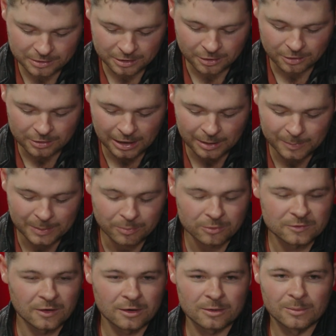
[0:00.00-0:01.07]
you know, a lot of people
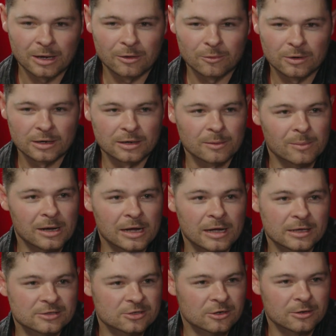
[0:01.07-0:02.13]
talk about wanting to buy
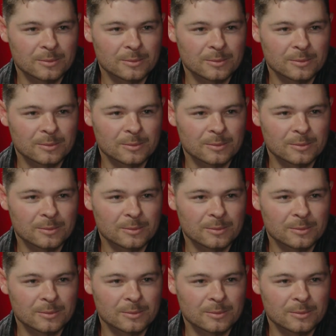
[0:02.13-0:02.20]
a certain